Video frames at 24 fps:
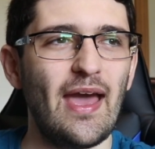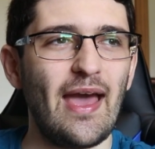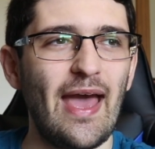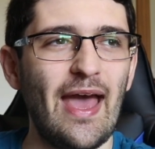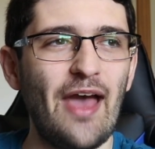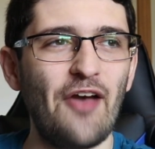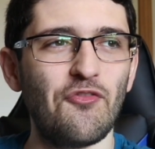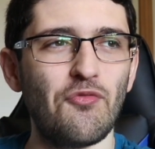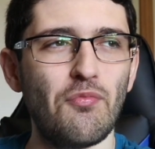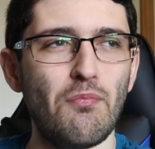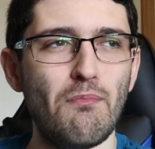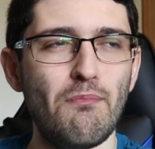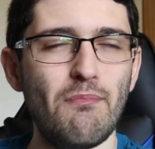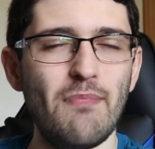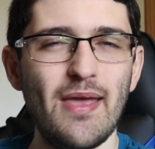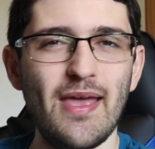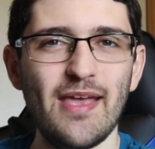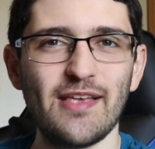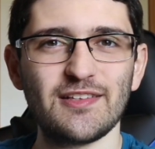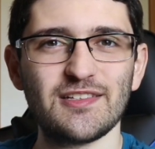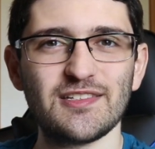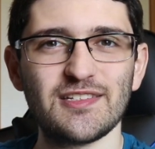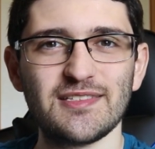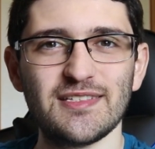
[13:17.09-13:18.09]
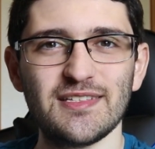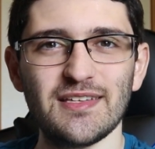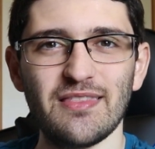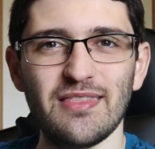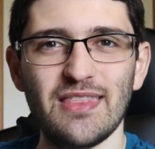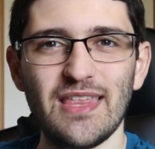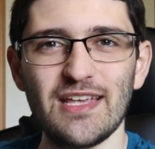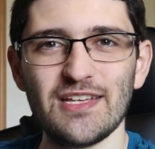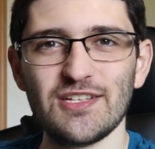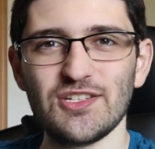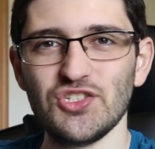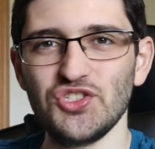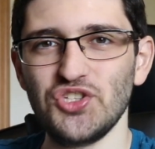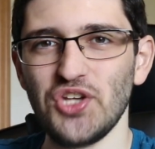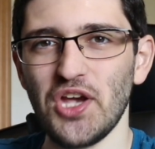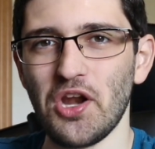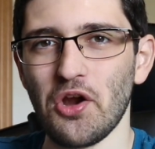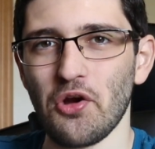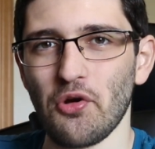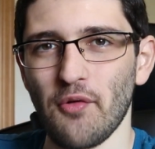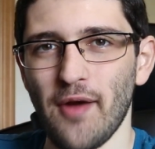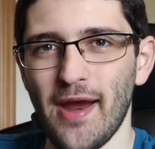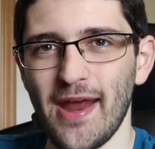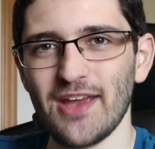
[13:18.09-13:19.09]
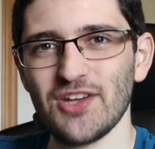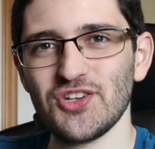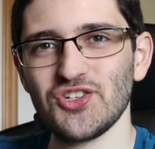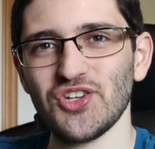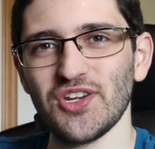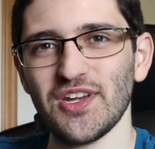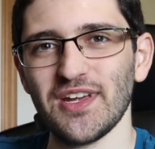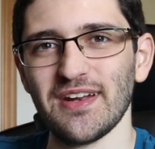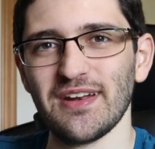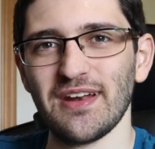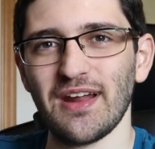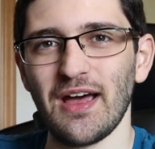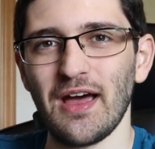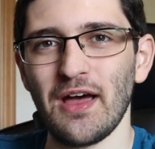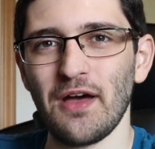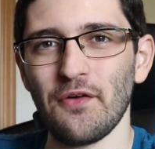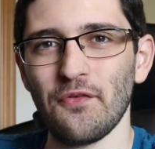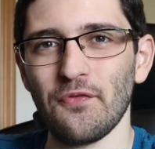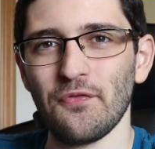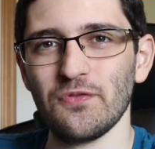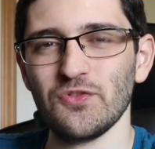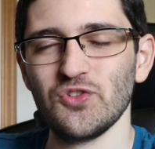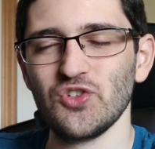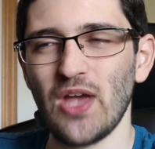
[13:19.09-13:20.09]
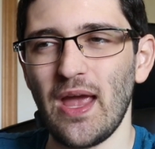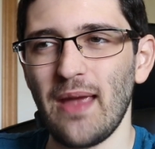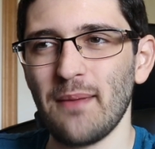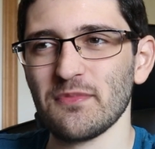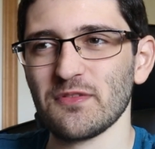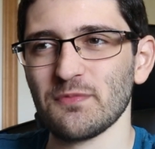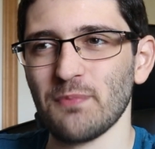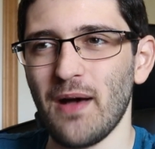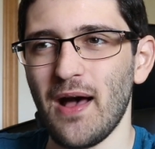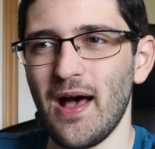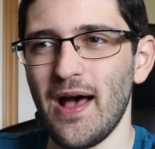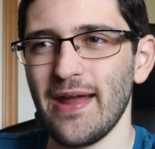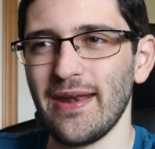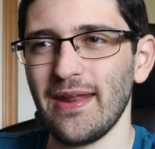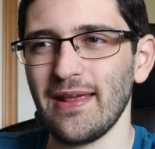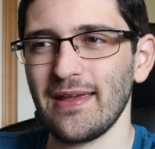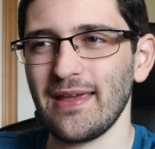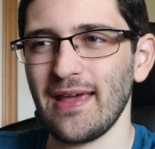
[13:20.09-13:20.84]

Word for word: have missed this generation of James Bond.